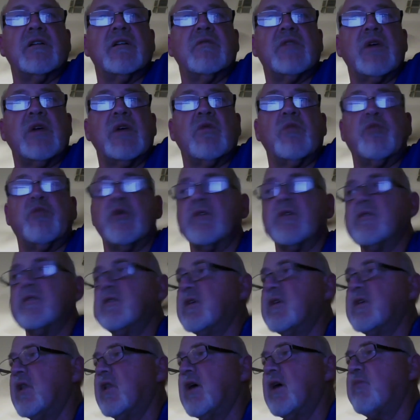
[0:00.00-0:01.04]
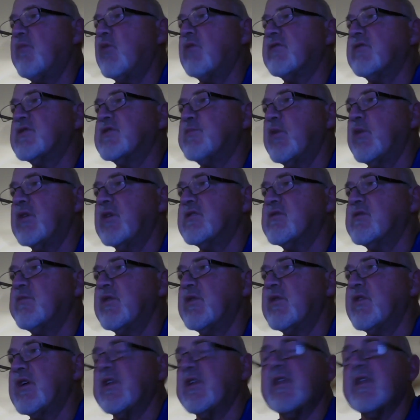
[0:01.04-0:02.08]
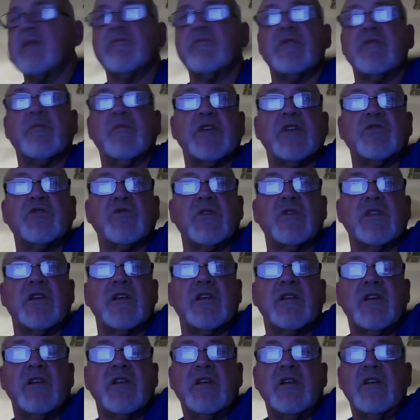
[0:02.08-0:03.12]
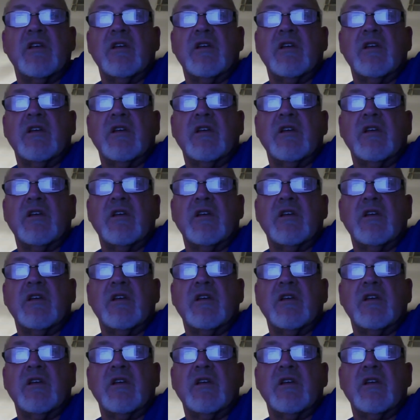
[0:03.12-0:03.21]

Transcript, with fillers: uh, that will put a lot more responsibility on them to make sure that